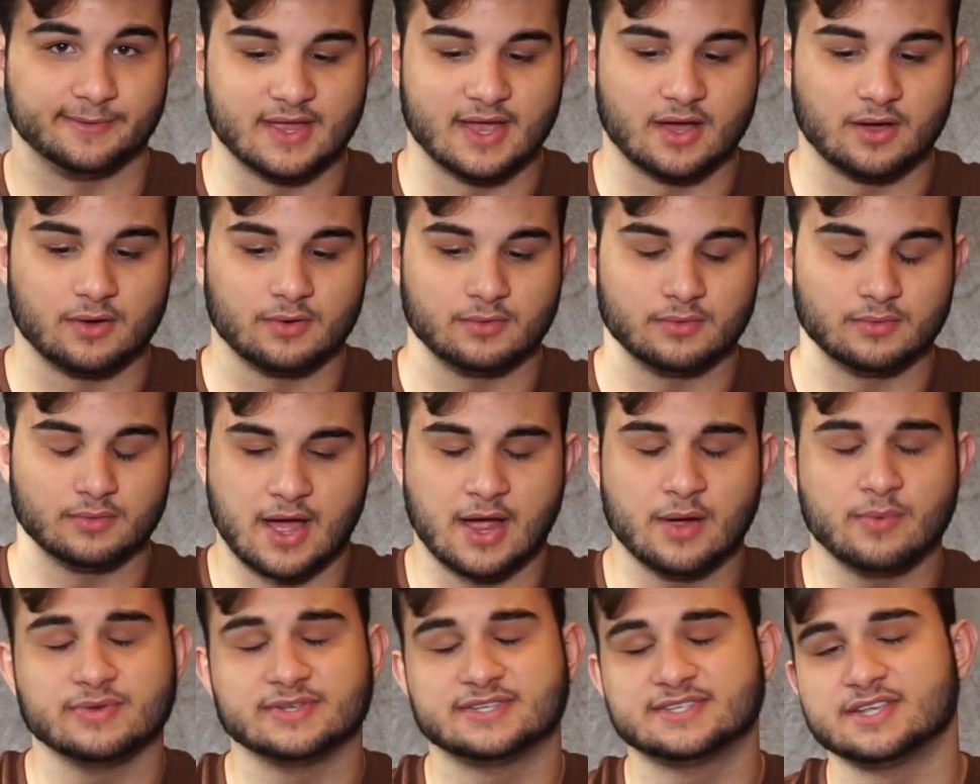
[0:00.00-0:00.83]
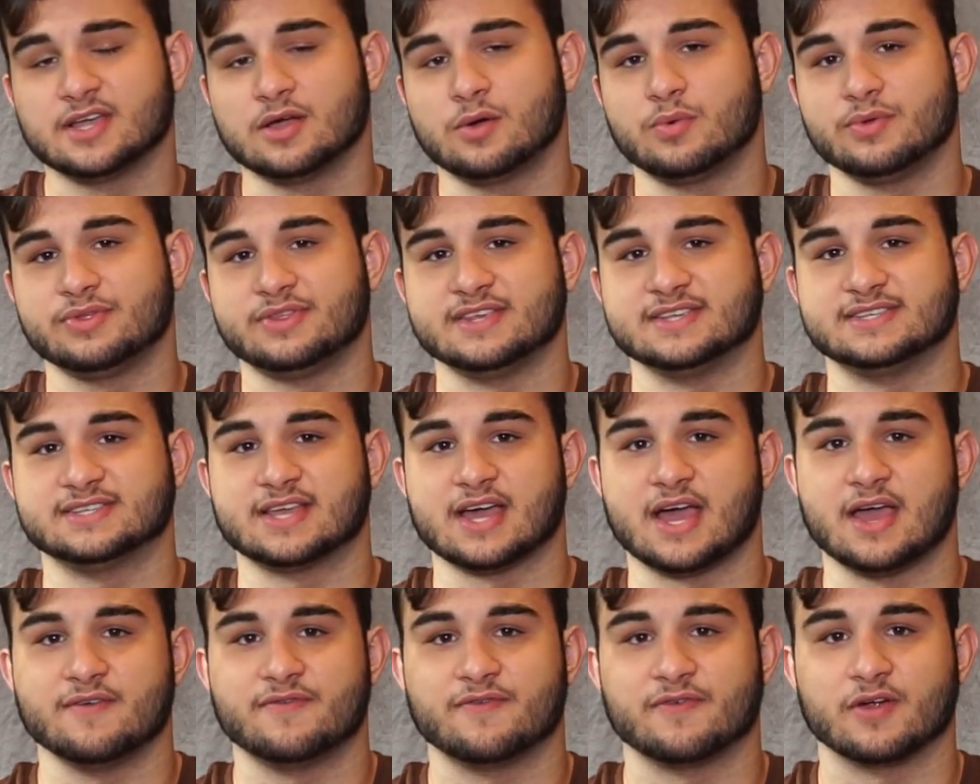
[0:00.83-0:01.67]
Now, I was stuck with this
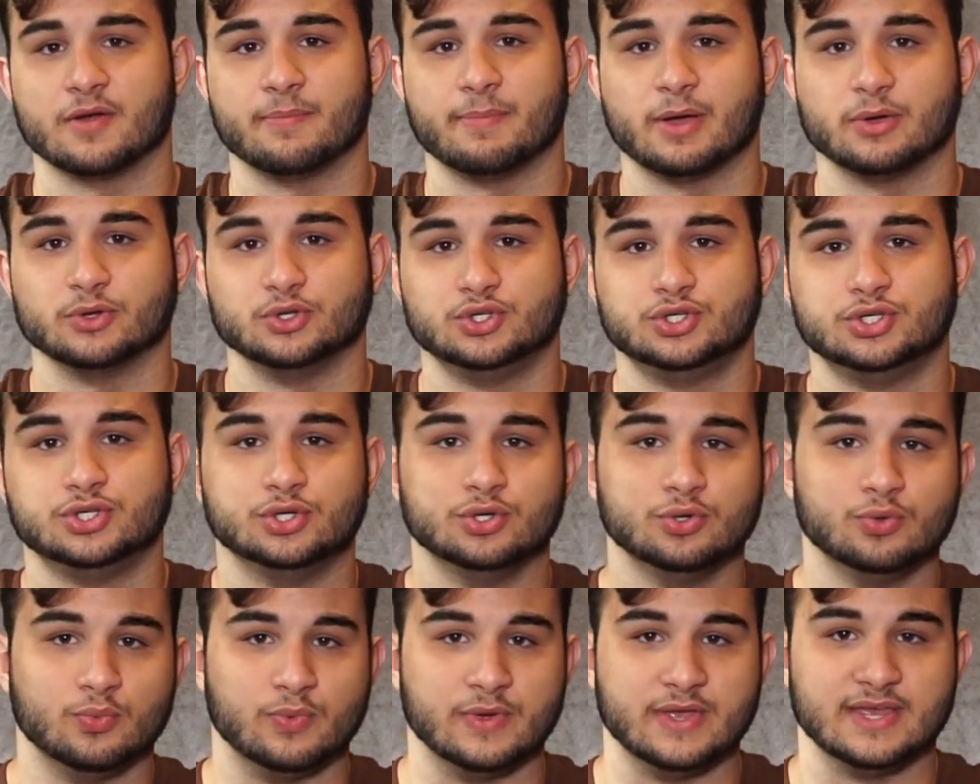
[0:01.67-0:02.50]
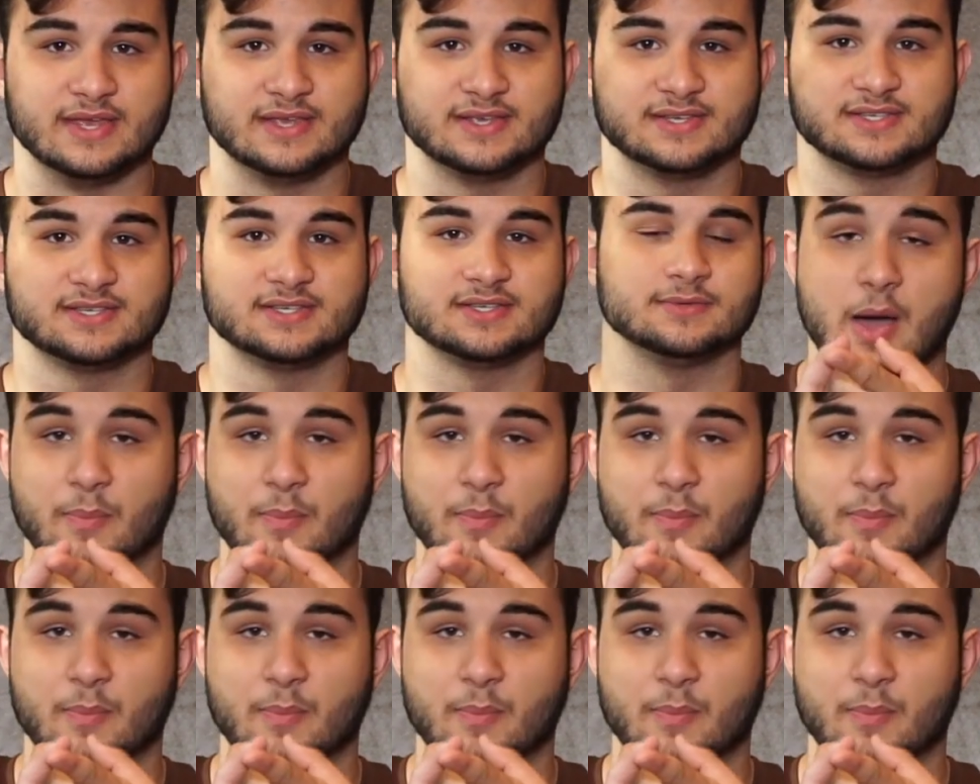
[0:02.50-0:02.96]
guy for about 2 weeks,